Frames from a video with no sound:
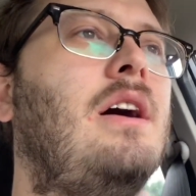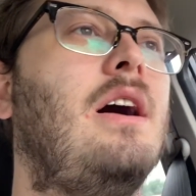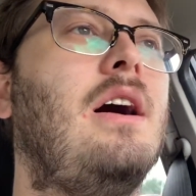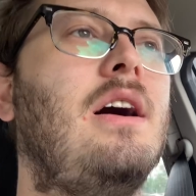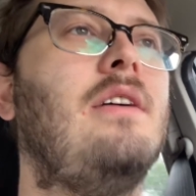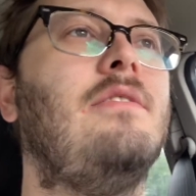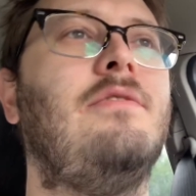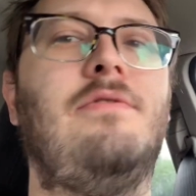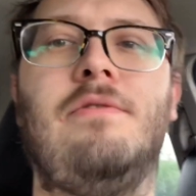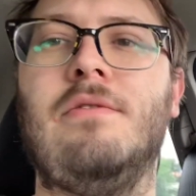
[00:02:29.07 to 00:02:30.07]
of
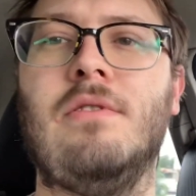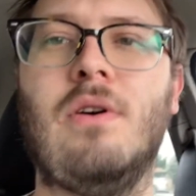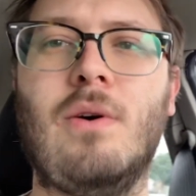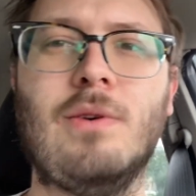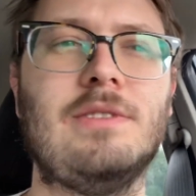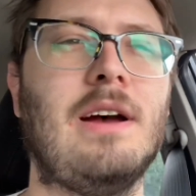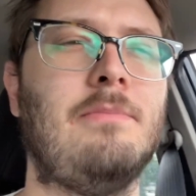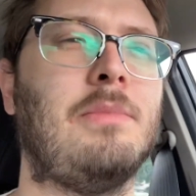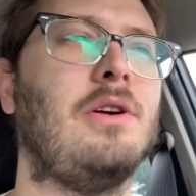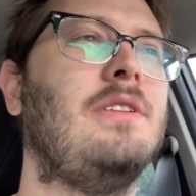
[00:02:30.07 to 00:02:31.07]
Old Town
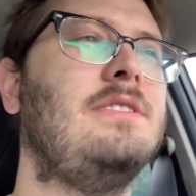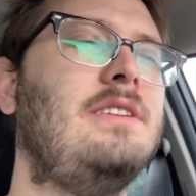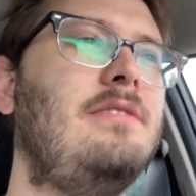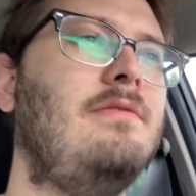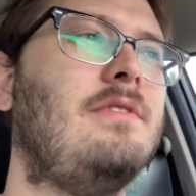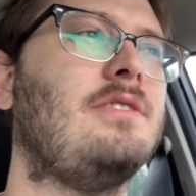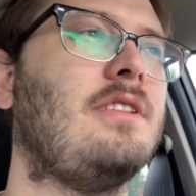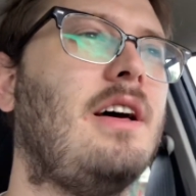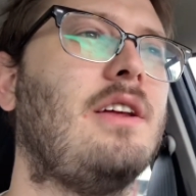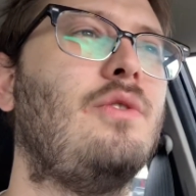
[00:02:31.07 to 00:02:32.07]
Burleson. There's a
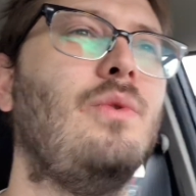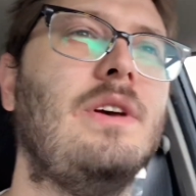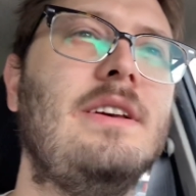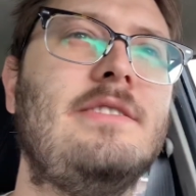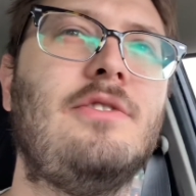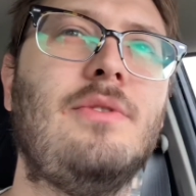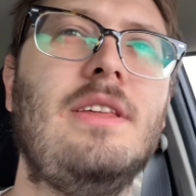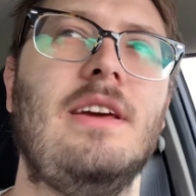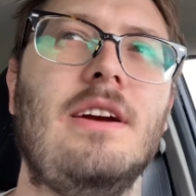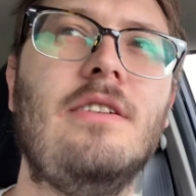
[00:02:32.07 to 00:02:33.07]
lot of cool history
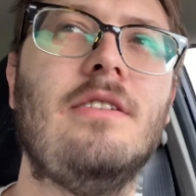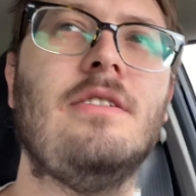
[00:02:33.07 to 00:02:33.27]
there.